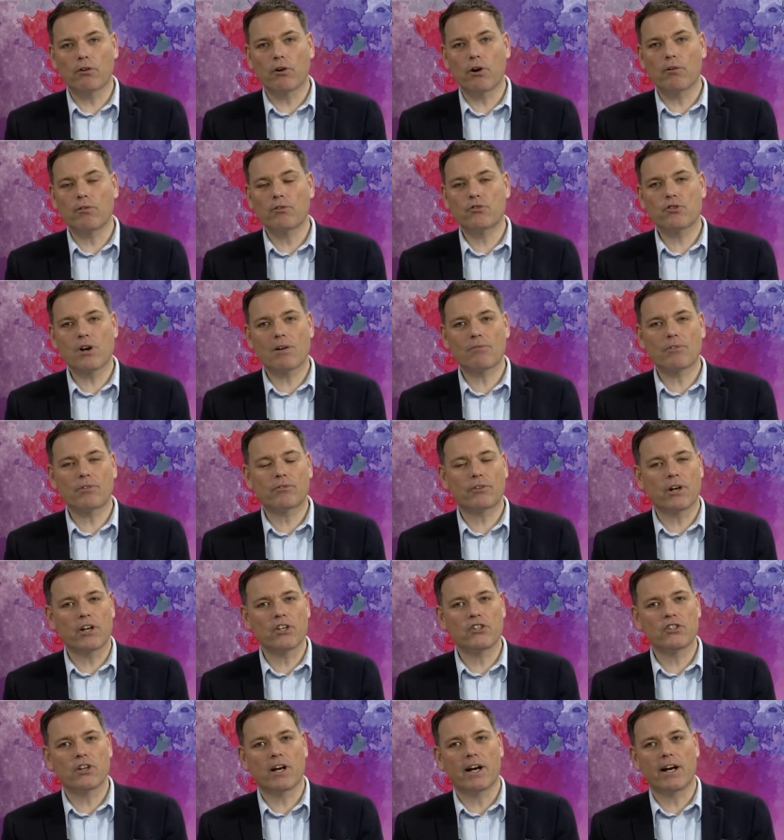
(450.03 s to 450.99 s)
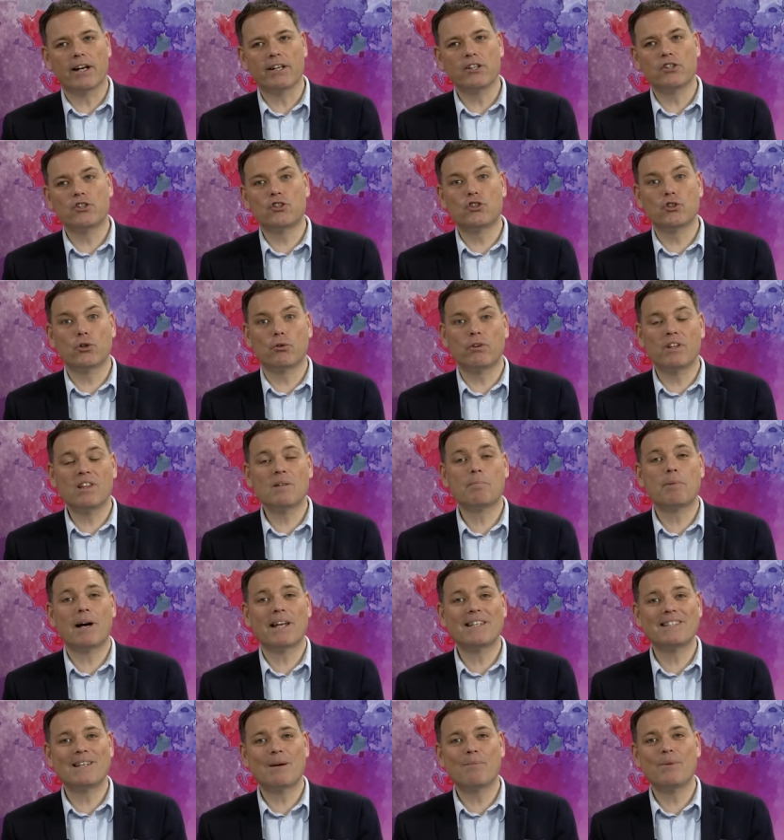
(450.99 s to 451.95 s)
own travel franchise during the
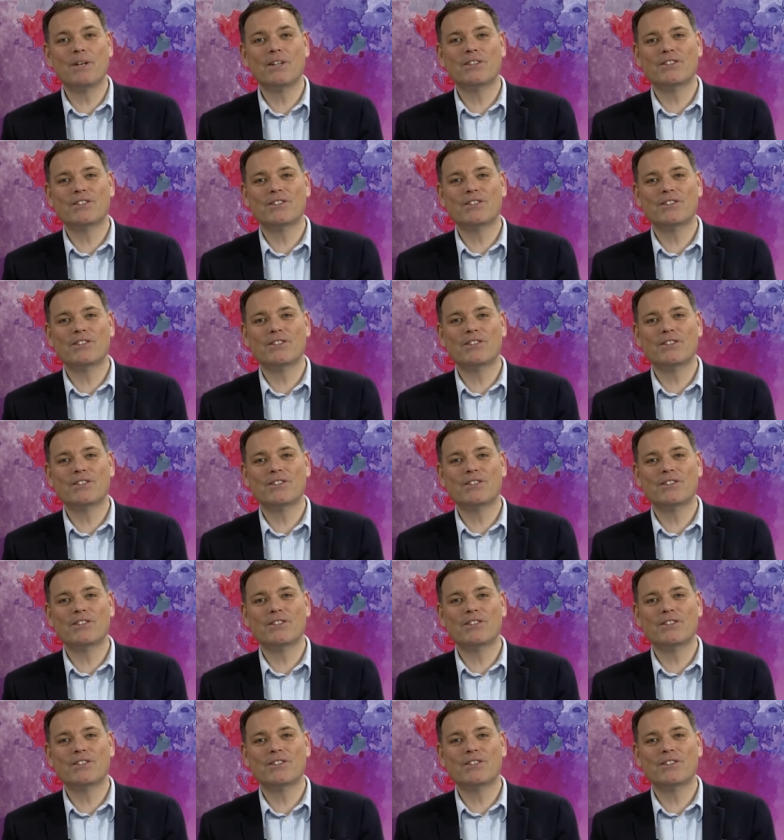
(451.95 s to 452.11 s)
pandemic.